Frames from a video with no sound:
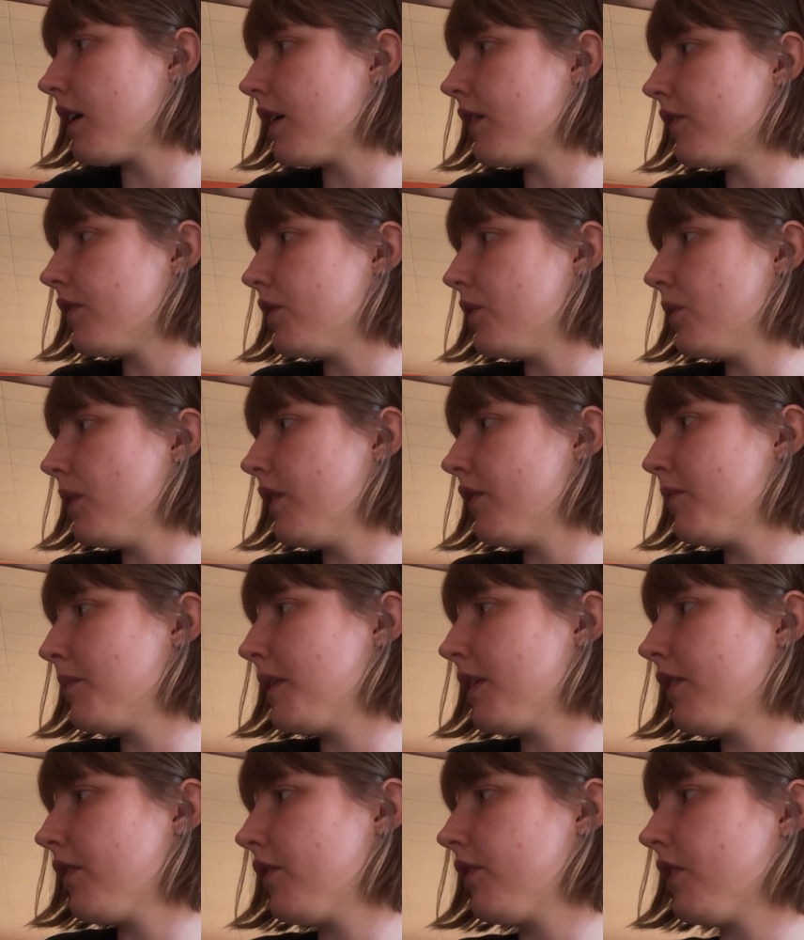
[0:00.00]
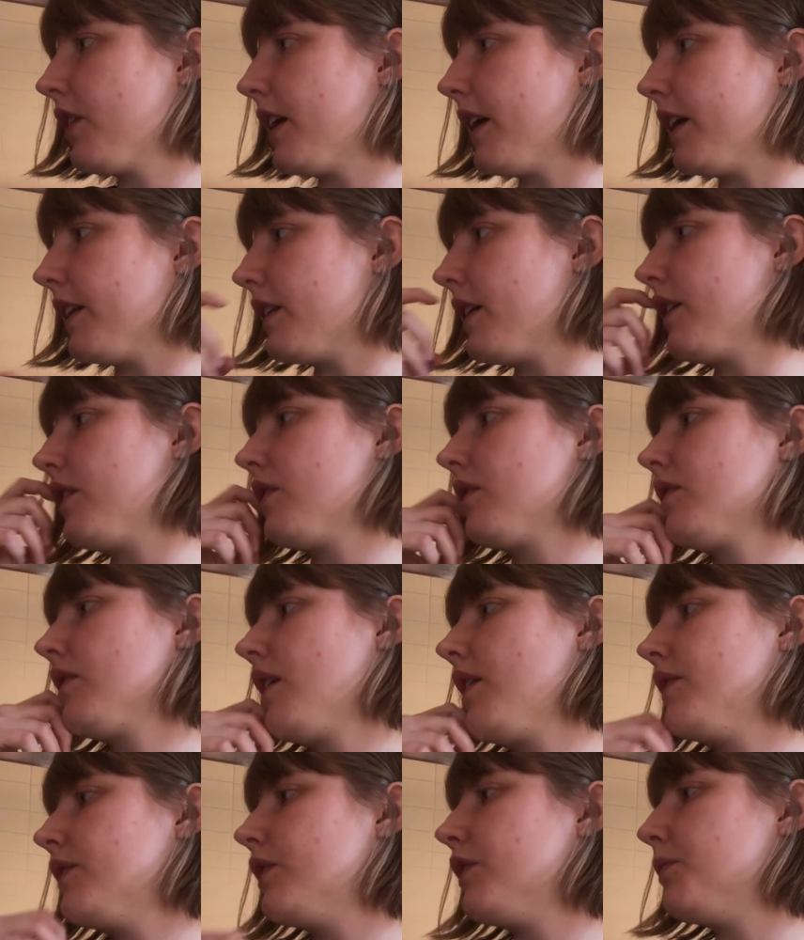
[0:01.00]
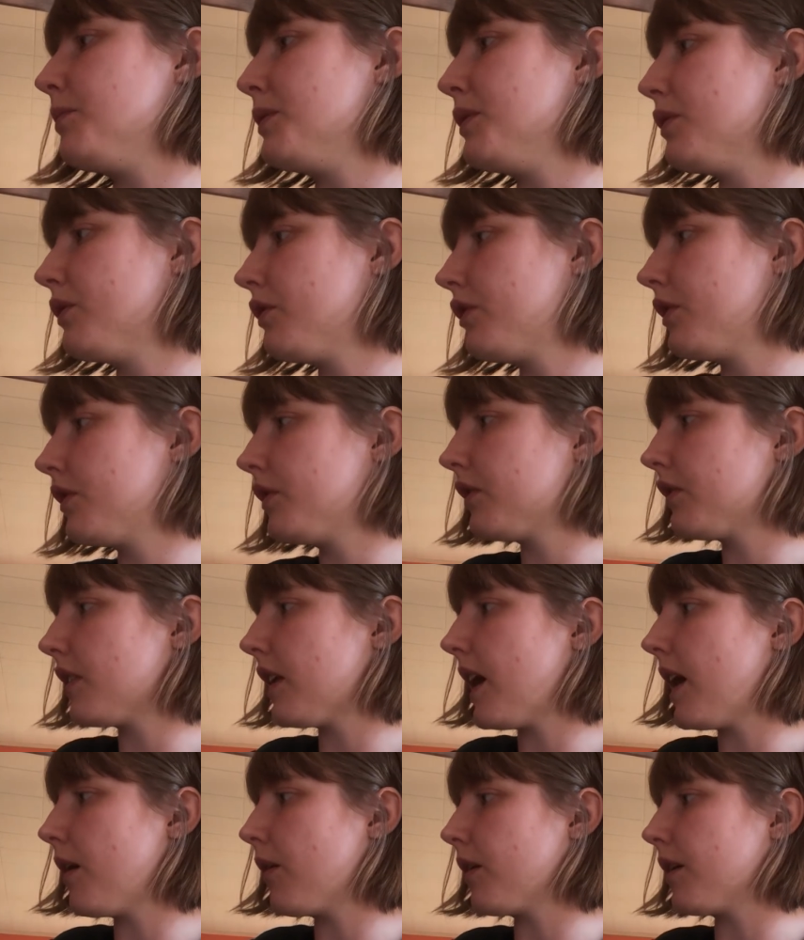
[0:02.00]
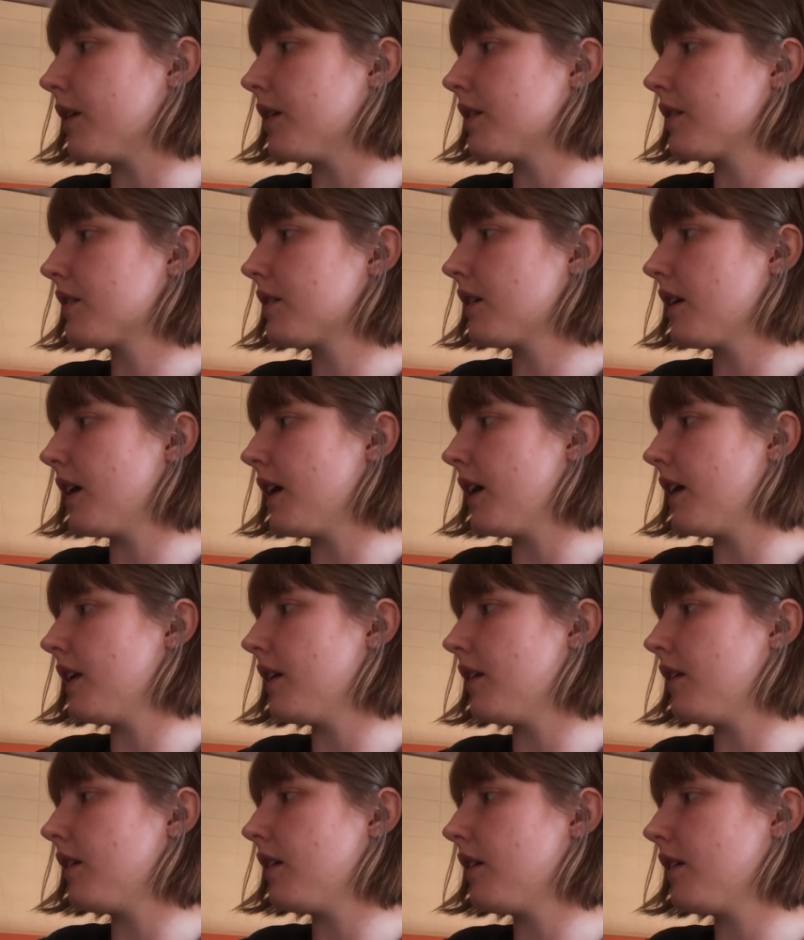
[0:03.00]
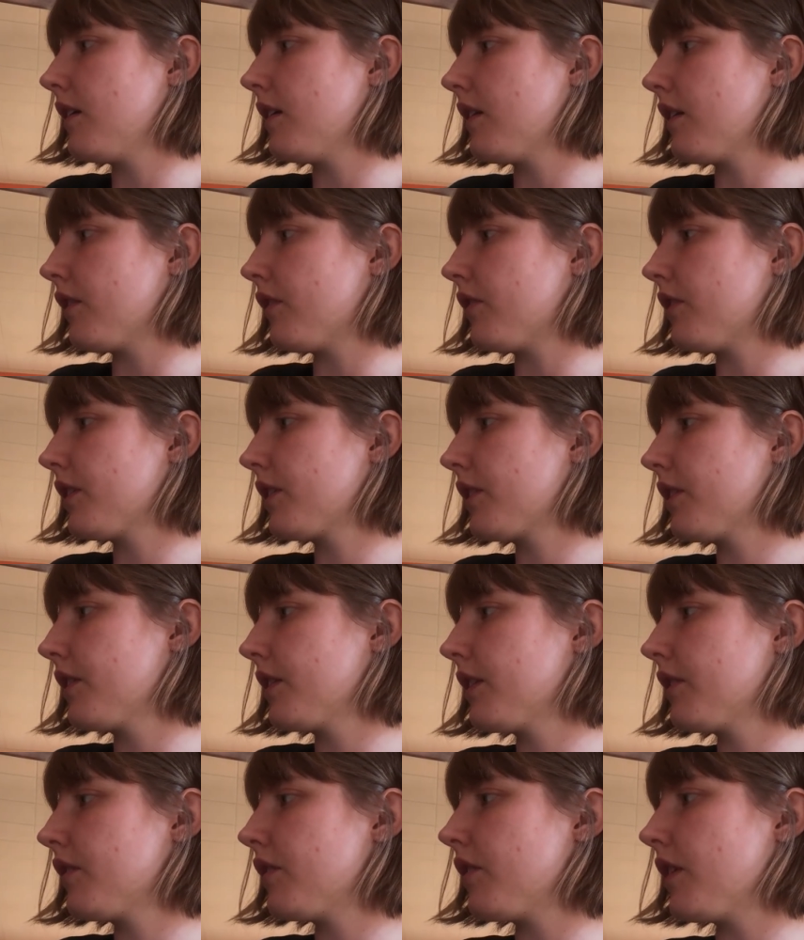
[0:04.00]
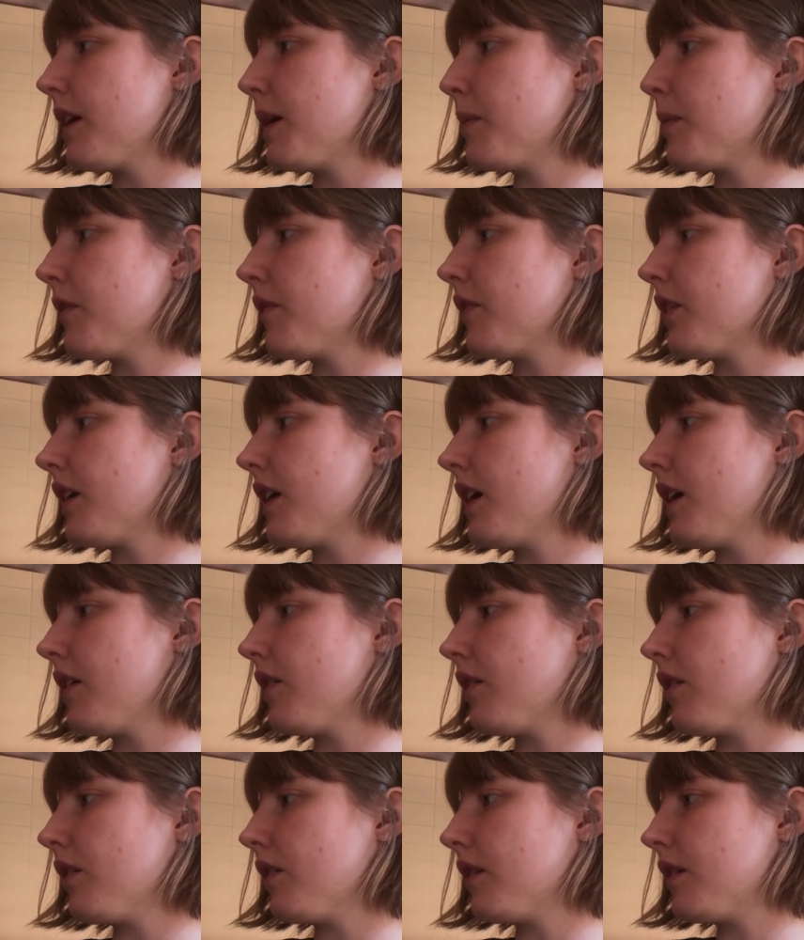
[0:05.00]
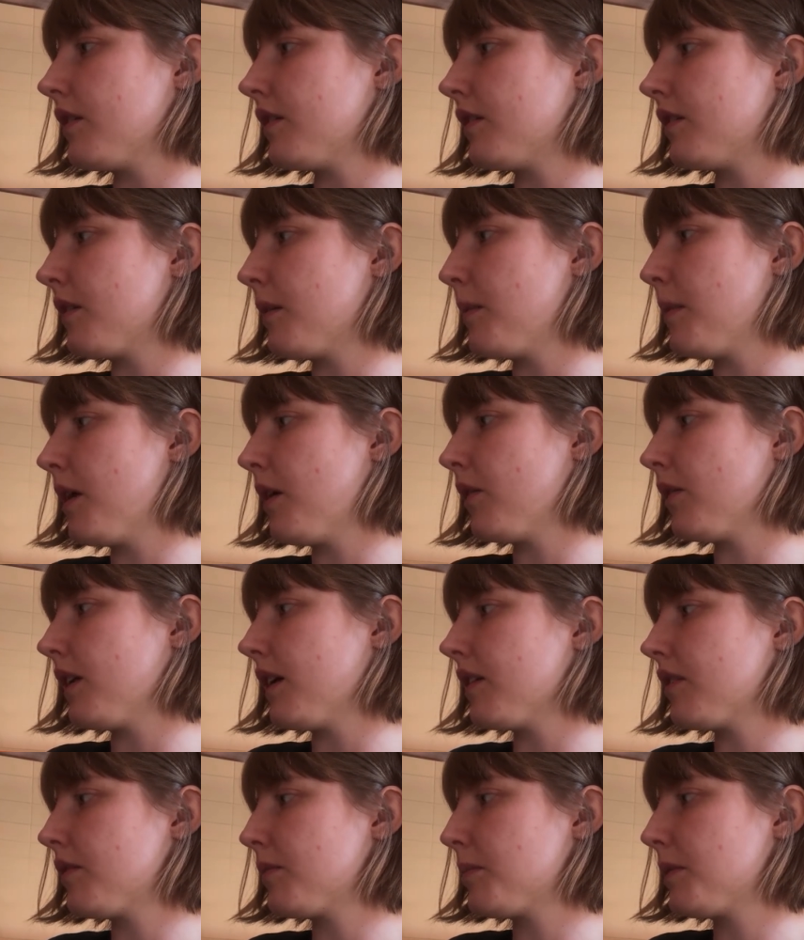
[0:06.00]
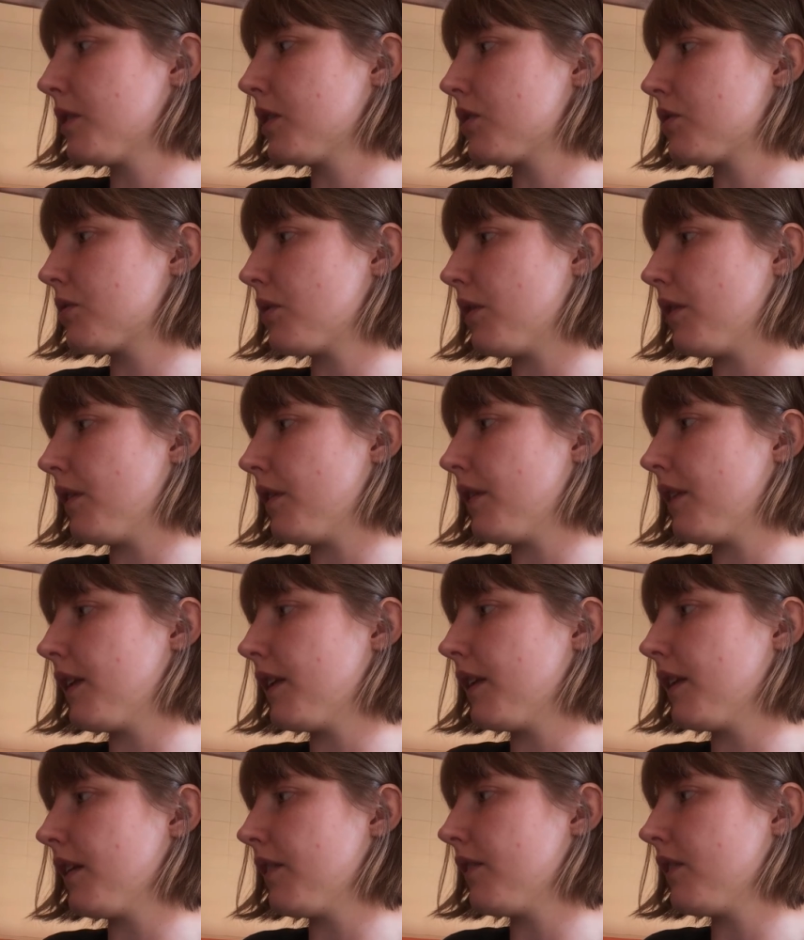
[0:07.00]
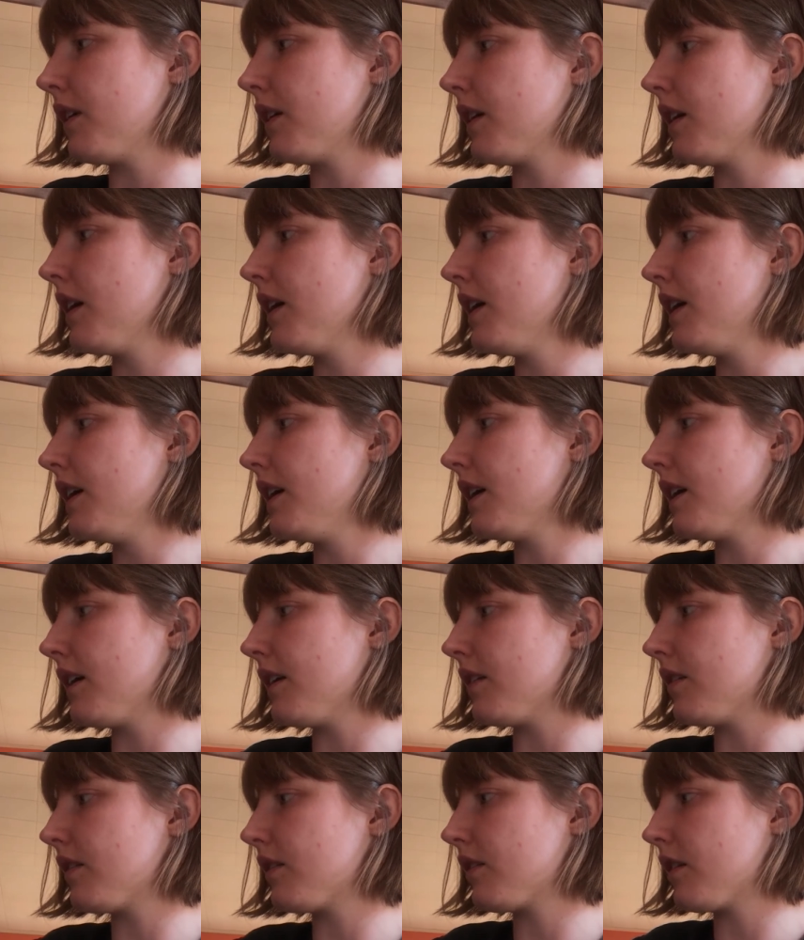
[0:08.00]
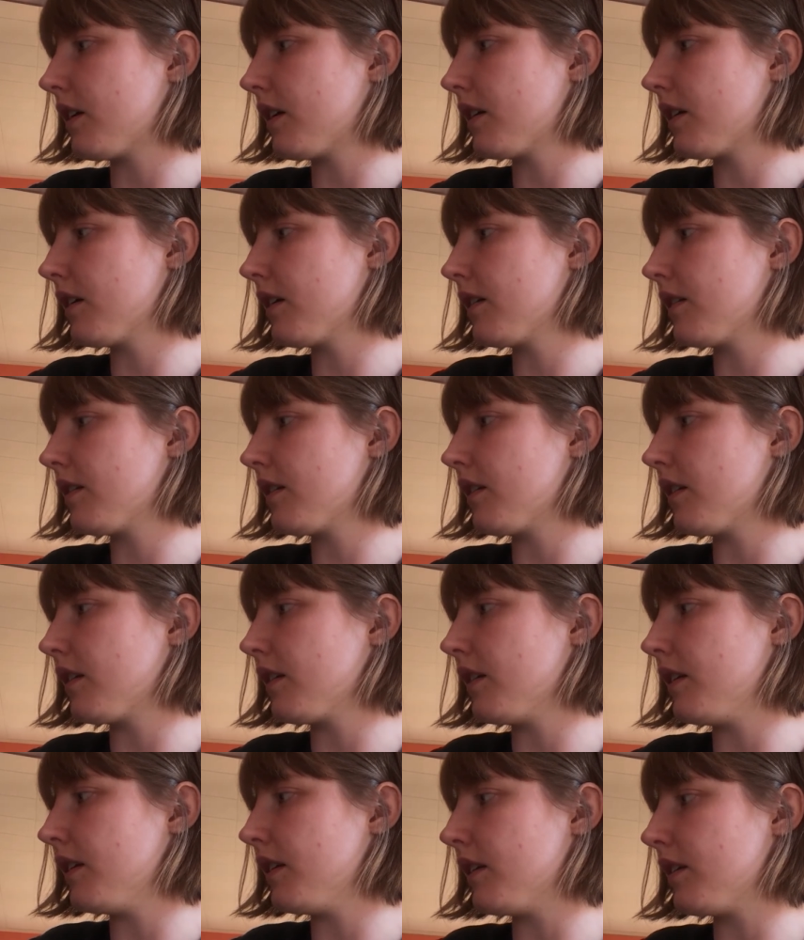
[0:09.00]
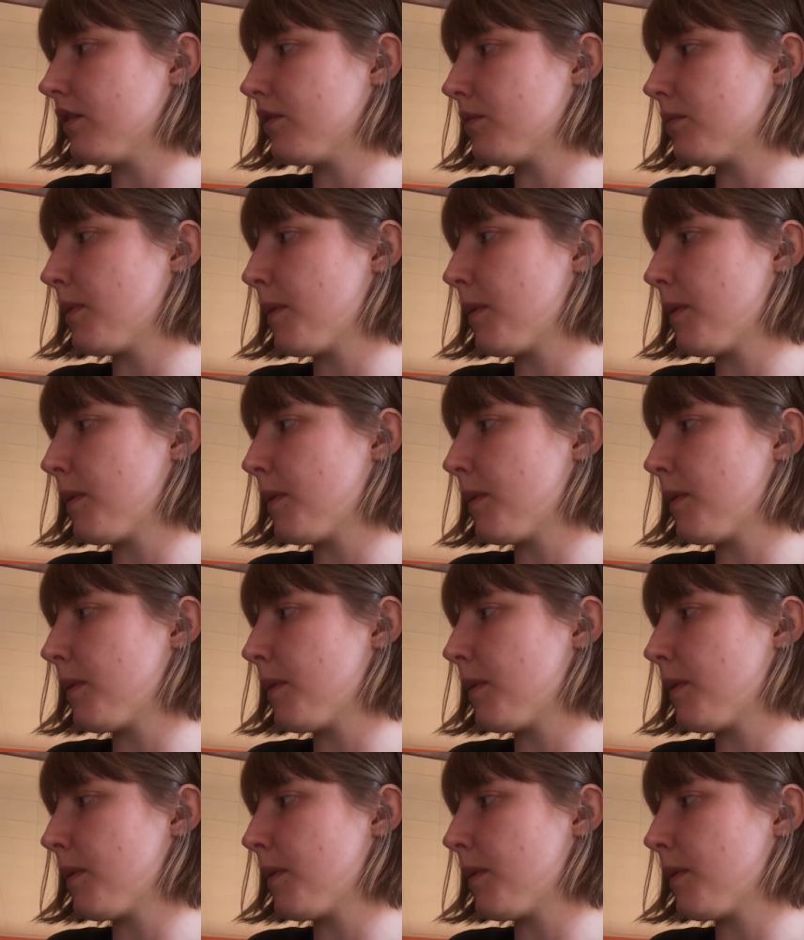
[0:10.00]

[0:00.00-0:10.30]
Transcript: If you have been afraid that your love of beautiful flowers and the flickering flame of the candle is somehow less spiritual than living and starkness and ugliness.